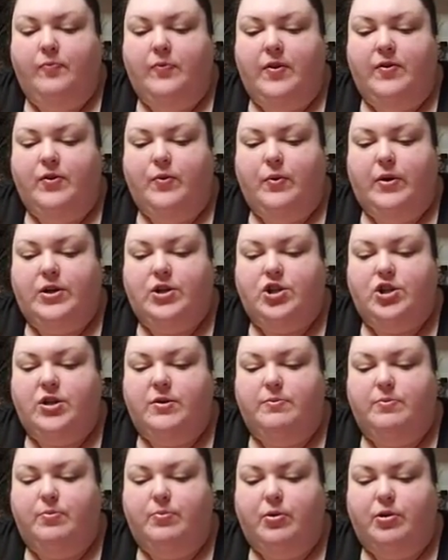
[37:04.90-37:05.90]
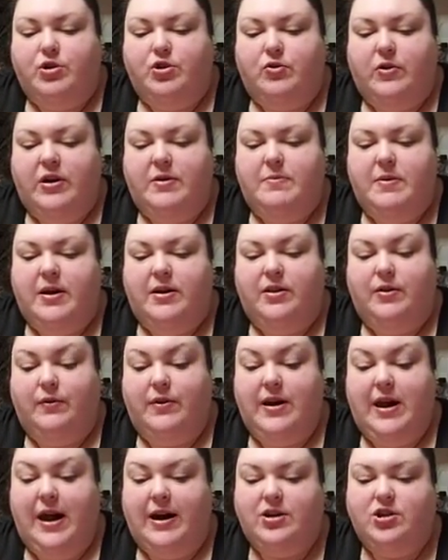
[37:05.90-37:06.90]
And the way she portrayed me and the
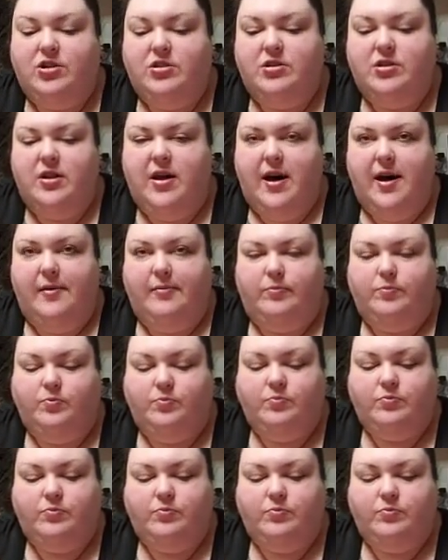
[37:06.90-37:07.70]
reaction to that.